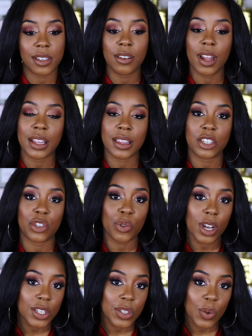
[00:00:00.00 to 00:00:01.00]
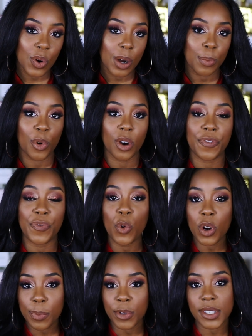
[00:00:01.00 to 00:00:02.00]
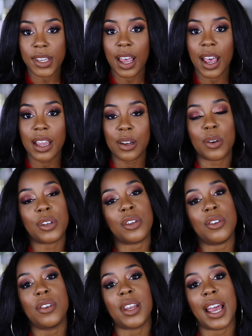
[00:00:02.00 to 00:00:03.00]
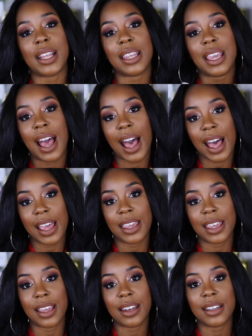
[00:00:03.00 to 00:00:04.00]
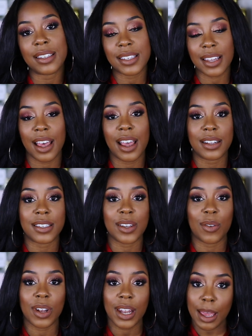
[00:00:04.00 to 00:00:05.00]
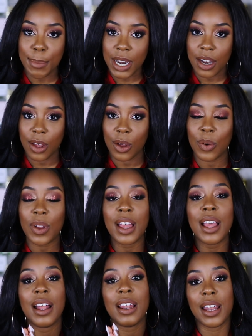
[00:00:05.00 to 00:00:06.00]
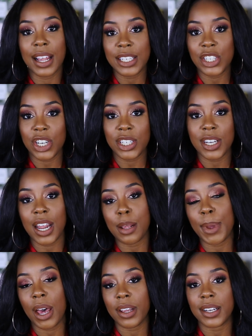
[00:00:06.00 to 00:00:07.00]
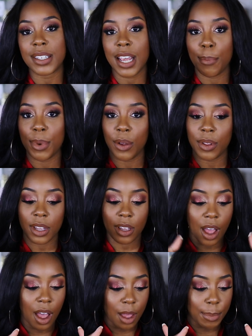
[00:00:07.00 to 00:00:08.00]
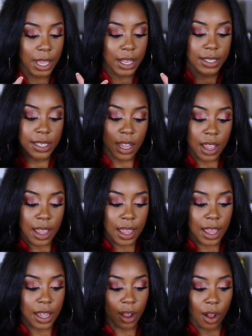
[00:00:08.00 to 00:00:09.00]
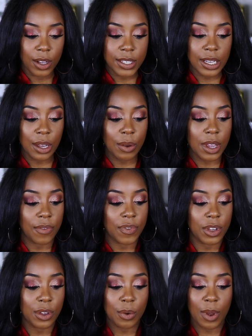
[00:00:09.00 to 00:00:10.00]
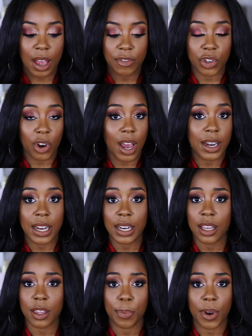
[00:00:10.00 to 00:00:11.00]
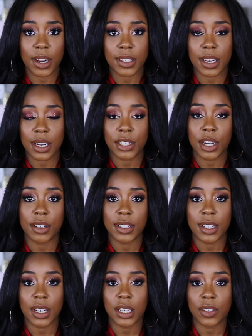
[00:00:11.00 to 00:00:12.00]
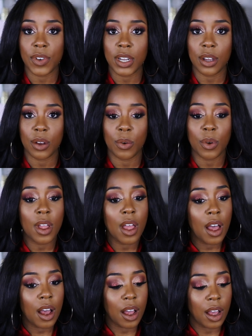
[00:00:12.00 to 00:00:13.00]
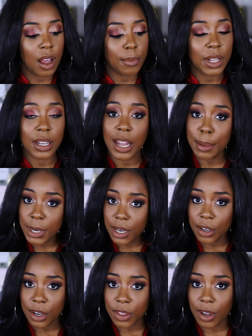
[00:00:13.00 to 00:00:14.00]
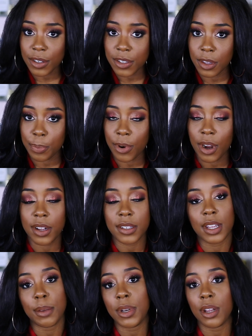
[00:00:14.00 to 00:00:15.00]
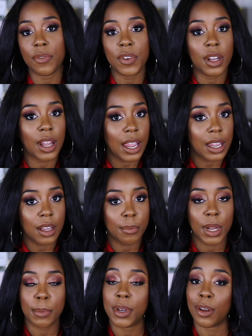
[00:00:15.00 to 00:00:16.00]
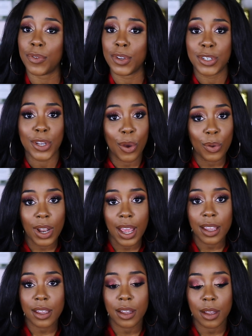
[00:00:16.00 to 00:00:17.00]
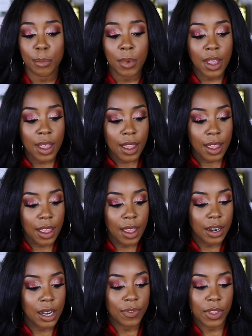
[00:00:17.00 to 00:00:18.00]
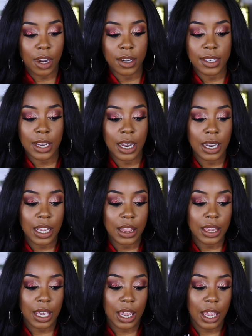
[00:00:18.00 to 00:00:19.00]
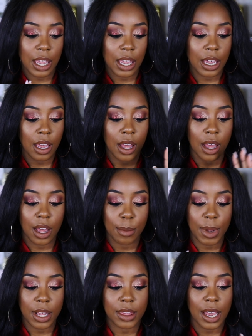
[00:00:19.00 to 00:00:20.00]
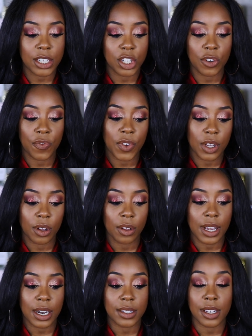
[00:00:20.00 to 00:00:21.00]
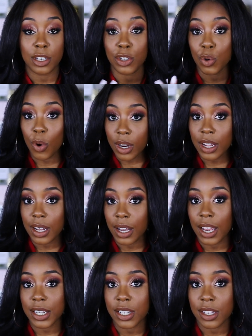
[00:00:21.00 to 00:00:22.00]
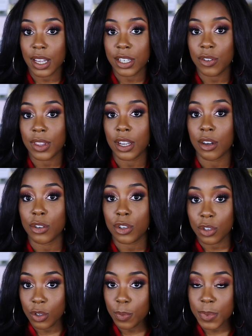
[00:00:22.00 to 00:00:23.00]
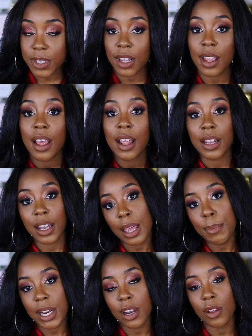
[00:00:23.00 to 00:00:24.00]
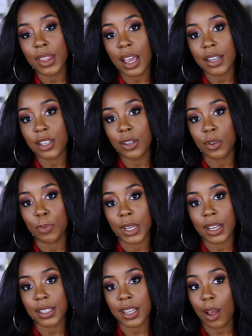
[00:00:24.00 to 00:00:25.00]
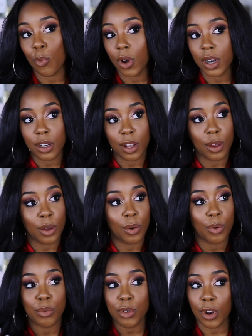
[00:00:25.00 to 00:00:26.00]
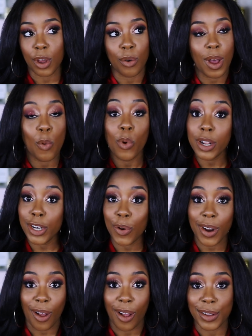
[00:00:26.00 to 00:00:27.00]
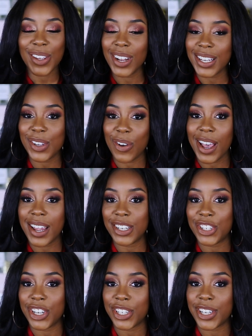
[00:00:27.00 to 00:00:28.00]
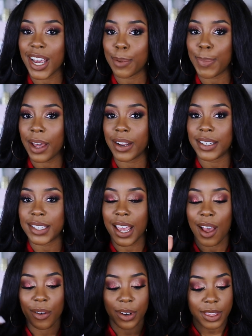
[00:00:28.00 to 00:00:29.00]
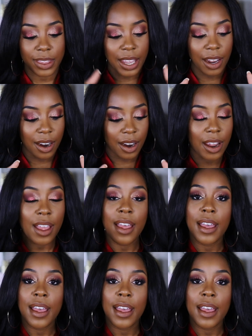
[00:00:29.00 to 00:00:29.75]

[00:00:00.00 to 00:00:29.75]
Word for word: Do you like the drugstore, more affordable side, or do you like the high-end side? So let me know. Let's chit-chat about it down below in the comments. And also, if you have tried any of the products that I shared in today's video, um, let me know your thoughts on the products. Let me know if you like them. Let me know if you don't like them. And if there's anything um, that you feel that is in your collection that you think are dupes, let me know that too because I want to know, you know, I want to know it all. So let's go ahead and chit chat about it down there.